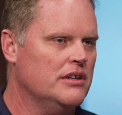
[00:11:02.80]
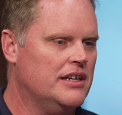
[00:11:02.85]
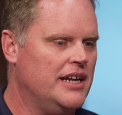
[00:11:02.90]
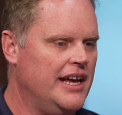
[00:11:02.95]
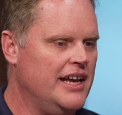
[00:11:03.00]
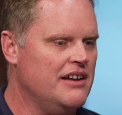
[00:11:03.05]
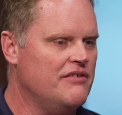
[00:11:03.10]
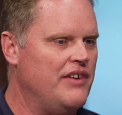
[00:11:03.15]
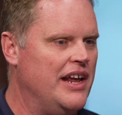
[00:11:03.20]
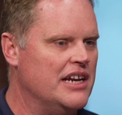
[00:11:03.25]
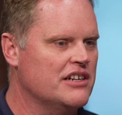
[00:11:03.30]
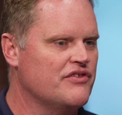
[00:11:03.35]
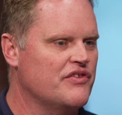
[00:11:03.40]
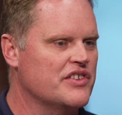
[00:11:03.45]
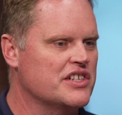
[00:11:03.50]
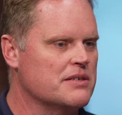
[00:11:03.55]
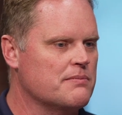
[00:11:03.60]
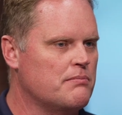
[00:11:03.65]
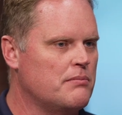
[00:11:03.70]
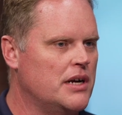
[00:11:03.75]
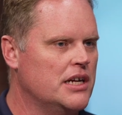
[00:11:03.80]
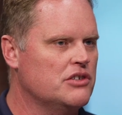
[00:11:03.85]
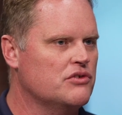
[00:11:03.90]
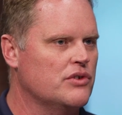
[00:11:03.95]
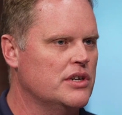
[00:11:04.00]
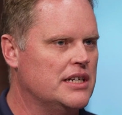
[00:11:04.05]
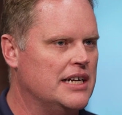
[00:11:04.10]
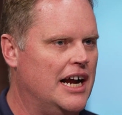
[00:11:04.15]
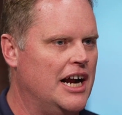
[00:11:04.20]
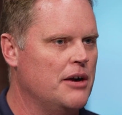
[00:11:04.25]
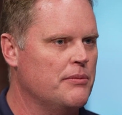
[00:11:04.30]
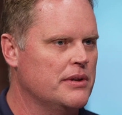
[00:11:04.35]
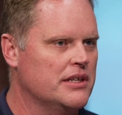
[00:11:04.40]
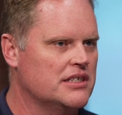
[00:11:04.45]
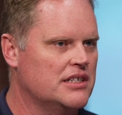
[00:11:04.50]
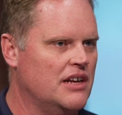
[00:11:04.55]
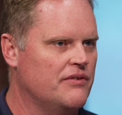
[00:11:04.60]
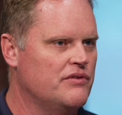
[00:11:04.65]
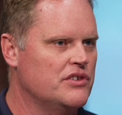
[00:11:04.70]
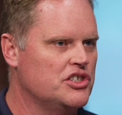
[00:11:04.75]
take advantage of as much
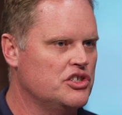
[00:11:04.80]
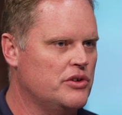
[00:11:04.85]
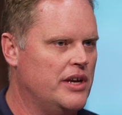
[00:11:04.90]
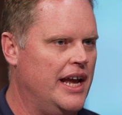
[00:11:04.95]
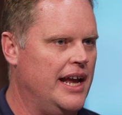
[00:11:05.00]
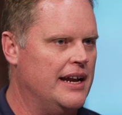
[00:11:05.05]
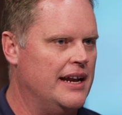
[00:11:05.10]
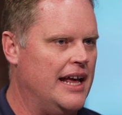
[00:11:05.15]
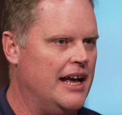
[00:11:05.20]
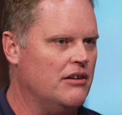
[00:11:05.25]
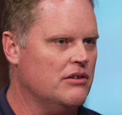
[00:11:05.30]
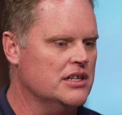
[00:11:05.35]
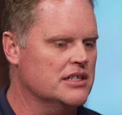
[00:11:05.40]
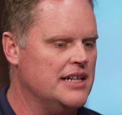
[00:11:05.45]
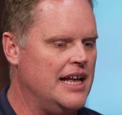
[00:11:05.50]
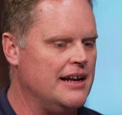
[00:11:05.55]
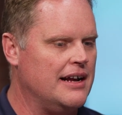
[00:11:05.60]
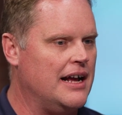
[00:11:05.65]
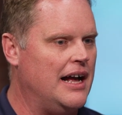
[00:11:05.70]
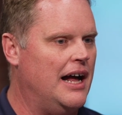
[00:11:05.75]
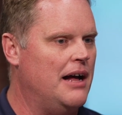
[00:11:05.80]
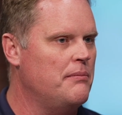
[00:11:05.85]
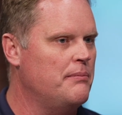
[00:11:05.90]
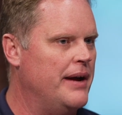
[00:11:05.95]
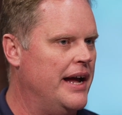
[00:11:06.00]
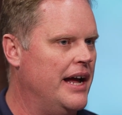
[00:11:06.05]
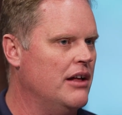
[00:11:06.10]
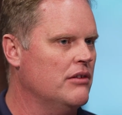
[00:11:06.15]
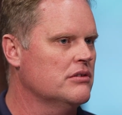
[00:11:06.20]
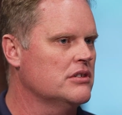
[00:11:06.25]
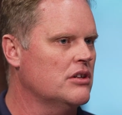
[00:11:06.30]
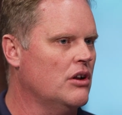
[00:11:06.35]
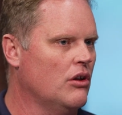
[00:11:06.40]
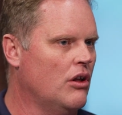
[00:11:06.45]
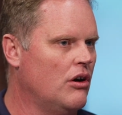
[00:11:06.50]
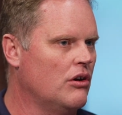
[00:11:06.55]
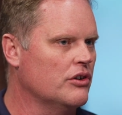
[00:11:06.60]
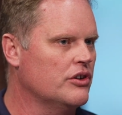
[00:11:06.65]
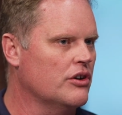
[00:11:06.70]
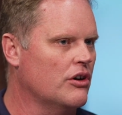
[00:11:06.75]
retirement stuff as you can now, because that compounds
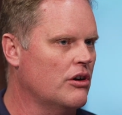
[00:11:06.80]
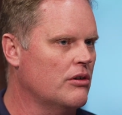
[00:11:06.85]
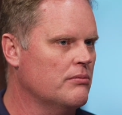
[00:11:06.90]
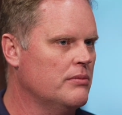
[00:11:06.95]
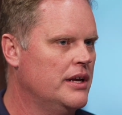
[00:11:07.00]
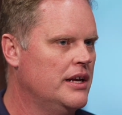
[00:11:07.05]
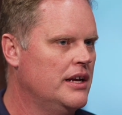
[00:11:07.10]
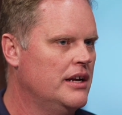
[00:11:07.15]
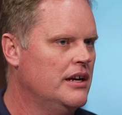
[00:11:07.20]
long term.